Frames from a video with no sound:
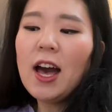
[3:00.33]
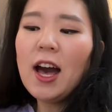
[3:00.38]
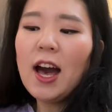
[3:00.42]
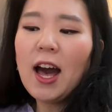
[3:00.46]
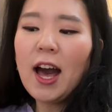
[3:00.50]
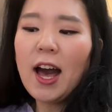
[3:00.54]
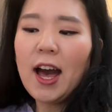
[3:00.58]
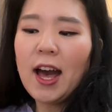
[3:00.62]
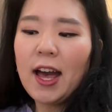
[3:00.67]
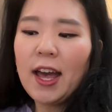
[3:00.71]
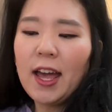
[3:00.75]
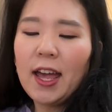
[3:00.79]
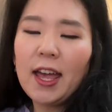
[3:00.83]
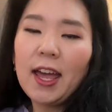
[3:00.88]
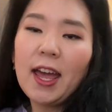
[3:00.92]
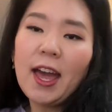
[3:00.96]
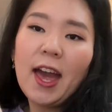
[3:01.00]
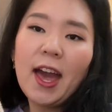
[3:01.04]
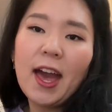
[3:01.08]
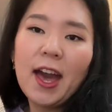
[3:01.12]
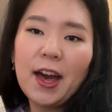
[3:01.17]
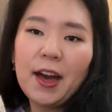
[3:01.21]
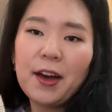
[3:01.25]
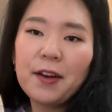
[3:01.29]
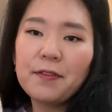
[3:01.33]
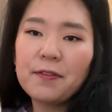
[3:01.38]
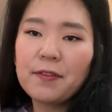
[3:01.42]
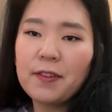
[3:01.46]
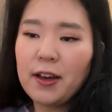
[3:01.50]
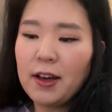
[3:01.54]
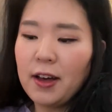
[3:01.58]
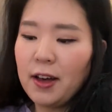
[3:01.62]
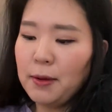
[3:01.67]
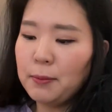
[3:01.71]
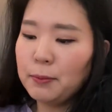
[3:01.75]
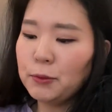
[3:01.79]
I have
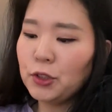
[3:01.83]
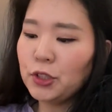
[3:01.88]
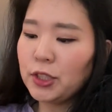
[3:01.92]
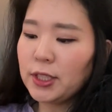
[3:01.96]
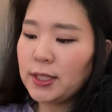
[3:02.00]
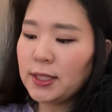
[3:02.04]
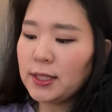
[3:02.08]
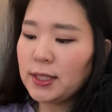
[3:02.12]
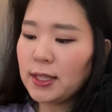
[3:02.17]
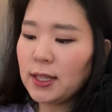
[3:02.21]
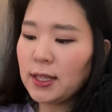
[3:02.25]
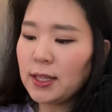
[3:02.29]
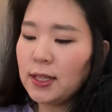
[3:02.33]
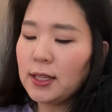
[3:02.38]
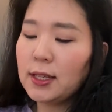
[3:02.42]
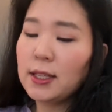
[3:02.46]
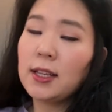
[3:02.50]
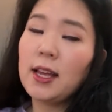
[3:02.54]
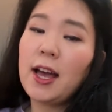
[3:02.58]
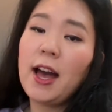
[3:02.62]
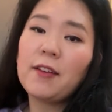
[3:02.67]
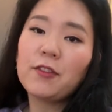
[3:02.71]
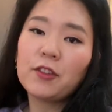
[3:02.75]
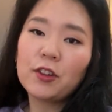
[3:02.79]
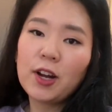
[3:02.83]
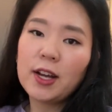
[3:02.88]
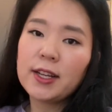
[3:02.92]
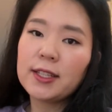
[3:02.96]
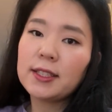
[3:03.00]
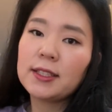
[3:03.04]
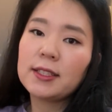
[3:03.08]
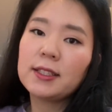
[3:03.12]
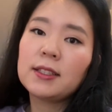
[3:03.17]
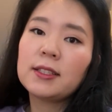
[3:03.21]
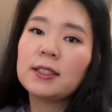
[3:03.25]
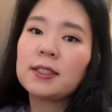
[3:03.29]
just, after I
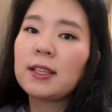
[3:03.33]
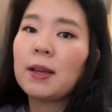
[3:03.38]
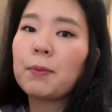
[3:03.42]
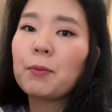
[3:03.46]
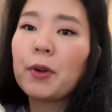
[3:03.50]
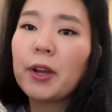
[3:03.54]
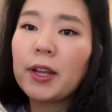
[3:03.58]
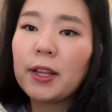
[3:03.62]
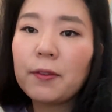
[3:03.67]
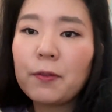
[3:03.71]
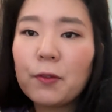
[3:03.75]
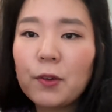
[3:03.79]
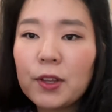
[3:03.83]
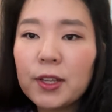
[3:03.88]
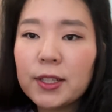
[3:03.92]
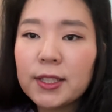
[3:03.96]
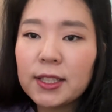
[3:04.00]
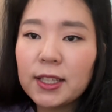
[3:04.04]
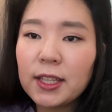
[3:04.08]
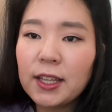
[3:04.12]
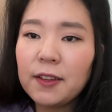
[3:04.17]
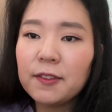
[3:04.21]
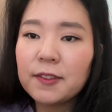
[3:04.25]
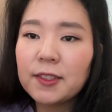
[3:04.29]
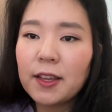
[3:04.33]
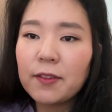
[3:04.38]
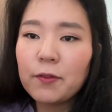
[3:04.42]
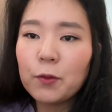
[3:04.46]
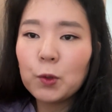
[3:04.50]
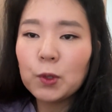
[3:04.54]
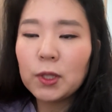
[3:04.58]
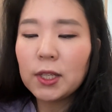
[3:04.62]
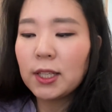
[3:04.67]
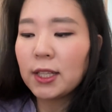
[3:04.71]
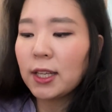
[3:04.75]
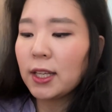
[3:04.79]
separated for the sleeves, I've
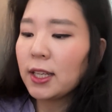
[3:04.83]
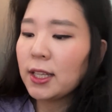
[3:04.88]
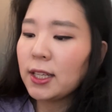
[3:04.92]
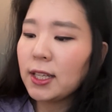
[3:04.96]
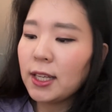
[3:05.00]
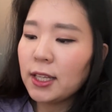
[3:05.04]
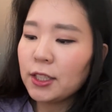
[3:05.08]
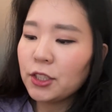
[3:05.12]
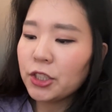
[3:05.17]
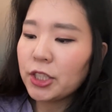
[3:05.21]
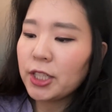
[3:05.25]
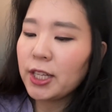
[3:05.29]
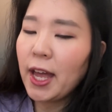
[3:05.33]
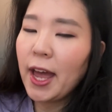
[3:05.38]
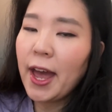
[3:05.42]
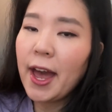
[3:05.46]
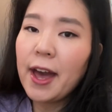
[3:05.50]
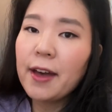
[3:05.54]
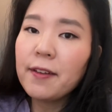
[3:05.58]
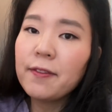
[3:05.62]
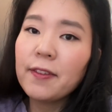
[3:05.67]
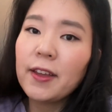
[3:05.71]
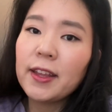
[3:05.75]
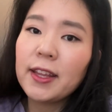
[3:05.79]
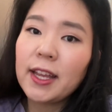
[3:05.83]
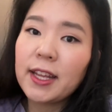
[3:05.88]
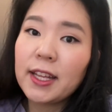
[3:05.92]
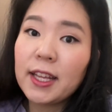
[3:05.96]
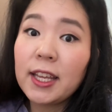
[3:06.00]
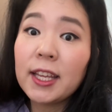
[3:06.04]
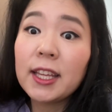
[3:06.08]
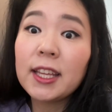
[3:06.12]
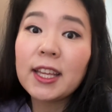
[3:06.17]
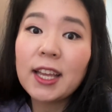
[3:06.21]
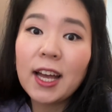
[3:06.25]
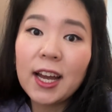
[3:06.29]
only done 1.5 inches and I
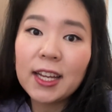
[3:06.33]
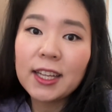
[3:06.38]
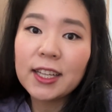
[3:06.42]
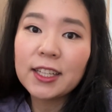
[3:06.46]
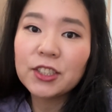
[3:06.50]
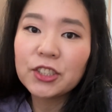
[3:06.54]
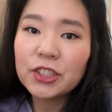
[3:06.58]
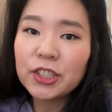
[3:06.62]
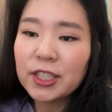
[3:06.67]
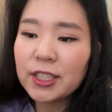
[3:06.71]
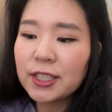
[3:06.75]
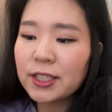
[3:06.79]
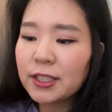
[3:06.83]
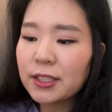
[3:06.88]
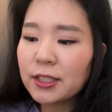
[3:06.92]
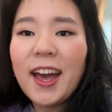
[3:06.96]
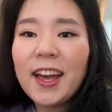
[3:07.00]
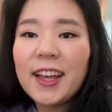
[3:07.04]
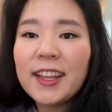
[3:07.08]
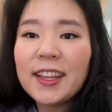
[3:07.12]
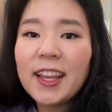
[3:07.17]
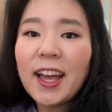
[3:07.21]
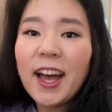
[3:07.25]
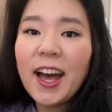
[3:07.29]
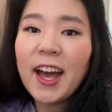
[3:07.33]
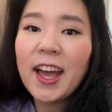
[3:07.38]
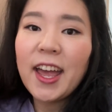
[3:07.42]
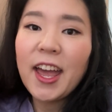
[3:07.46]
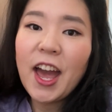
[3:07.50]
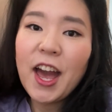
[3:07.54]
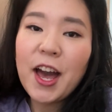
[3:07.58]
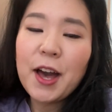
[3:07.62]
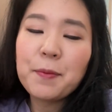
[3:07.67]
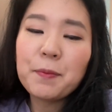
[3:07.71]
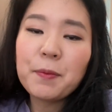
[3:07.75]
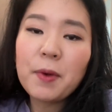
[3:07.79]
need 9 inches. And I
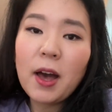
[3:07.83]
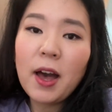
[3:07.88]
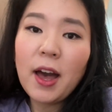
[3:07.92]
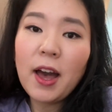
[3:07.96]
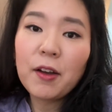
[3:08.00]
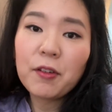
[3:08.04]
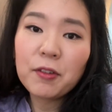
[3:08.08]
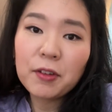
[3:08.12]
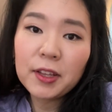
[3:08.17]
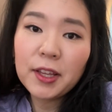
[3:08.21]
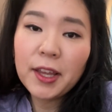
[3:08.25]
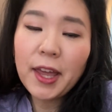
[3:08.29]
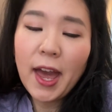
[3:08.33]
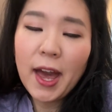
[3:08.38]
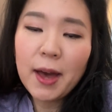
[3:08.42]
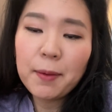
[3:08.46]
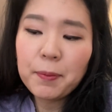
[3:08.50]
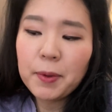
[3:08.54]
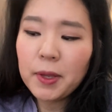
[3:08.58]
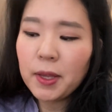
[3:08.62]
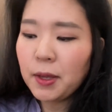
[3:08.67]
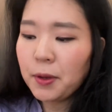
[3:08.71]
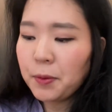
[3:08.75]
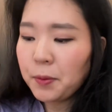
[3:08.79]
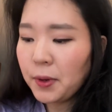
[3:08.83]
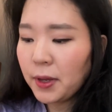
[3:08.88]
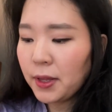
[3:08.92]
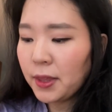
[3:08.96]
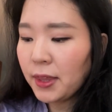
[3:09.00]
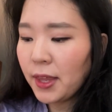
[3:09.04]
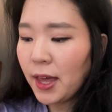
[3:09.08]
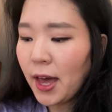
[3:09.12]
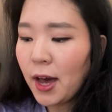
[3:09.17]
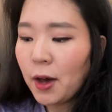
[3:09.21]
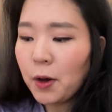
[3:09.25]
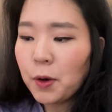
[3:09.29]
am really happy with
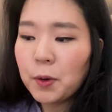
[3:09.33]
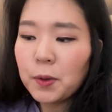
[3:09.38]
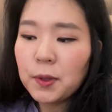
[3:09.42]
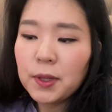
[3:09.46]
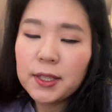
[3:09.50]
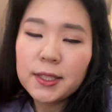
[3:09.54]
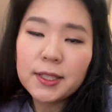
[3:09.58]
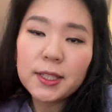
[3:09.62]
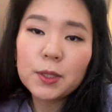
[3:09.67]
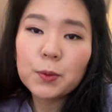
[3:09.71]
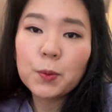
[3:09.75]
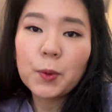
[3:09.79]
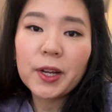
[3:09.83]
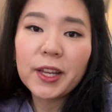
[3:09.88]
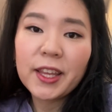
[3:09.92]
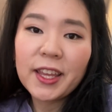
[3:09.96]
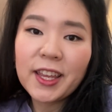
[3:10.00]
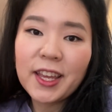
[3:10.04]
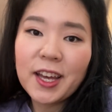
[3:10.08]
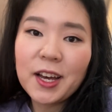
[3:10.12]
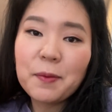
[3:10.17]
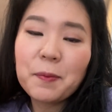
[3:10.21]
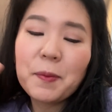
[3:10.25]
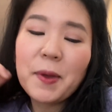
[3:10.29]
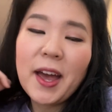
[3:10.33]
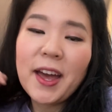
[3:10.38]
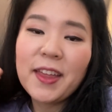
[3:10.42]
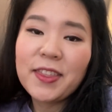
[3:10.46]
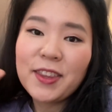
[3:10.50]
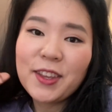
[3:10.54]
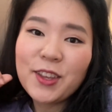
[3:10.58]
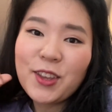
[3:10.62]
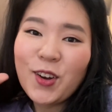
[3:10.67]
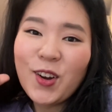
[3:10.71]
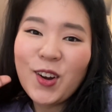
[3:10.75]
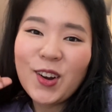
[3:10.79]
how this is working up, and
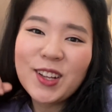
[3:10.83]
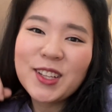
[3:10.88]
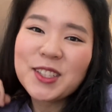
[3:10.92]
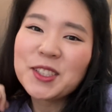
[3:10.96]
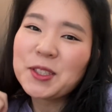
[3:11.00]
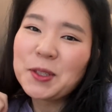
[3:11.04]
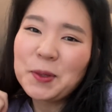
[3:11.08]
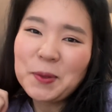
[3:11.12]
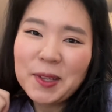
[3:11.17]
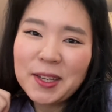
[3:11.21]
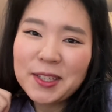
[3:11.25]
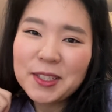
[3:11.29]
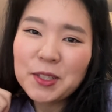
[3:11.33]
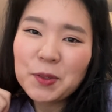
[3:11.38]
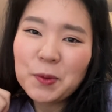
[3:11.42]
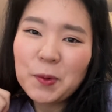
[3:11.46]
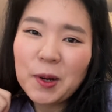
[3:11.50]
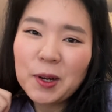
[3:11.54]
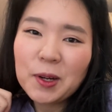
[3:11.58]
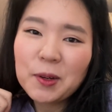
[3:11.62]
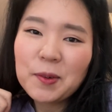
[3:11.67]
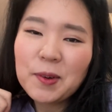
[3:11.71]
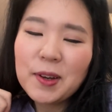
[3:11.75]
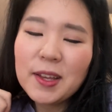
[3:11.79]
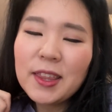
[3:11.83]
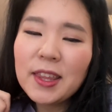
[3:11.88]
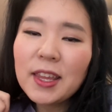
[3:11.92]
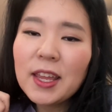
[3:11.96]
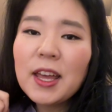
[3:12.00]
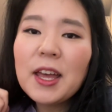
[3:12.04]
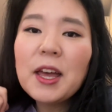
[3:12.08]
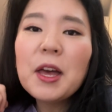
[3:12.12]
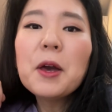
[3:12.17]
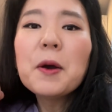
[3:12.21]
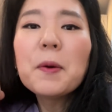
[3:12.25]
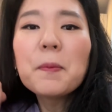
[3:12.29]
the yarn is so nice to work with.
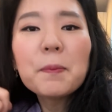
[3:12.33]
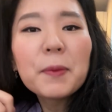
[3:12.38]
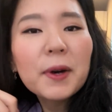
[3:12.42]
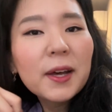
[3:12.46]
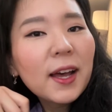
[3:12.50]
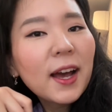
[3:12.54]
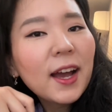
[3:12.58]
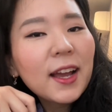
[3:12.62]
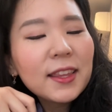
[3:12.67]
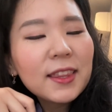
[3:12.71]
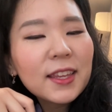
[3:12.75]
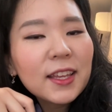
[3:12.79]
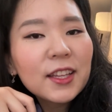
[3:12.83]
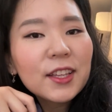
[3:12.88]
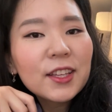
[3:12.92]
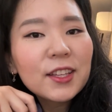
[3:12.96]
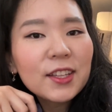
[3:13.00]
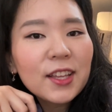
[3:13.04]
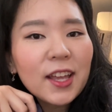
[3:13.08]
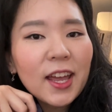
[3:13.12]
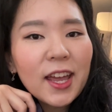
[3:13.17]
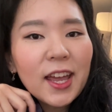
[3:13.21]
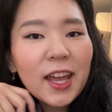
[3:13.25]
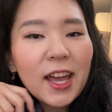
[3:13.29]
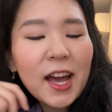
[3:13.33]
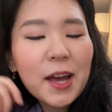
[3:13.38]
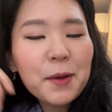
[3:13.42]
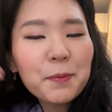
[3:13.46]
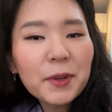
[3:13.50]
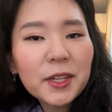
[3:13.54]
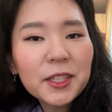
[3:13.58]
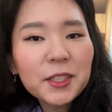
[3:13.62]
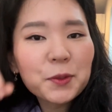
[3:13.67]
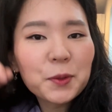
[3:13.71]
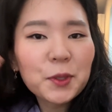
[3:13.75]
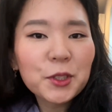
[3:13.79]
But I think today I
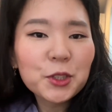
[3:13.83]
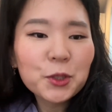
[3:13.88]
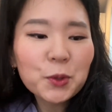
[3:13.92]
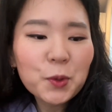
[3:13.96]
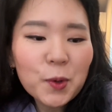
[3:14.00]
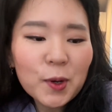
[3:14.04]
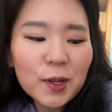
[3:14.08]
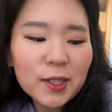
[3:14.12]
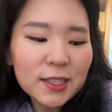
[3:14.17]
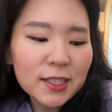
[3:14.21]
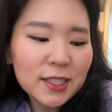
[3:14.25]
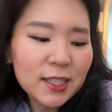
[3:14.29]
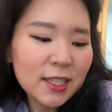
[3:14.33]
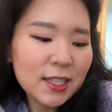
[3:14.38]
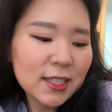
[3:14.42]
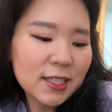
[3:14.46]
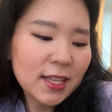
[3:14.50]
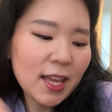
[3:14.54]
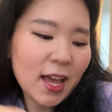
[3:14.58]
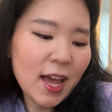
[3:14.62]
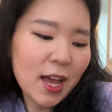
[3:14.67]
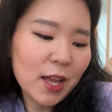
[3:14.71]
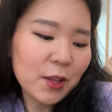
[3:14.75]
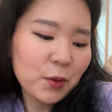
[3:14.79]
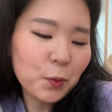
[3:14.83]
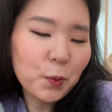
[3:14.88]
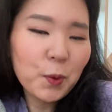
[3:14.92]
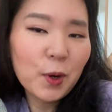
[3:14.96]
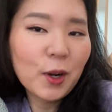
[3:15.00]
might switch courses and